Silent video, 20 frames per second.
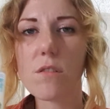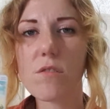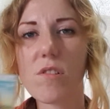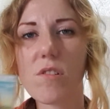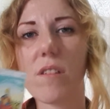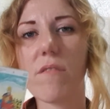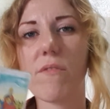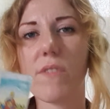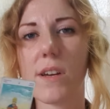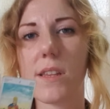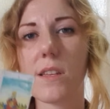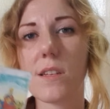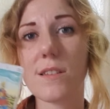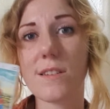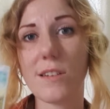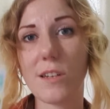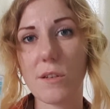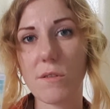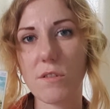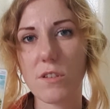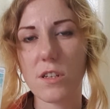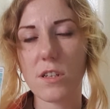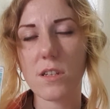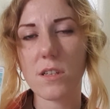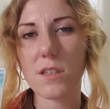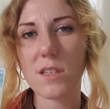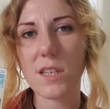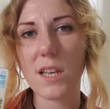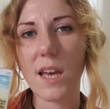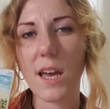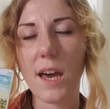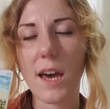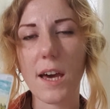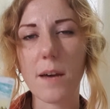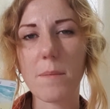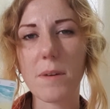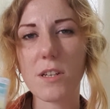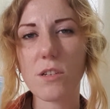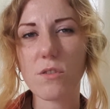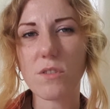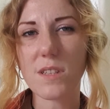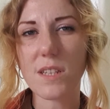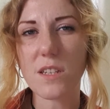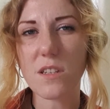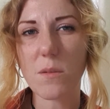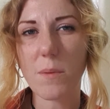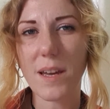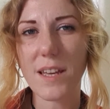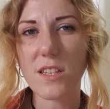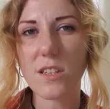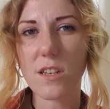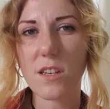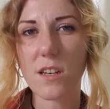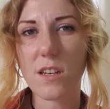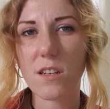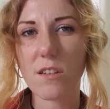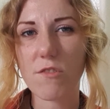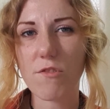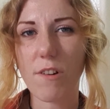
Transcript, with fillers: Try and find the solutions um, in your situation.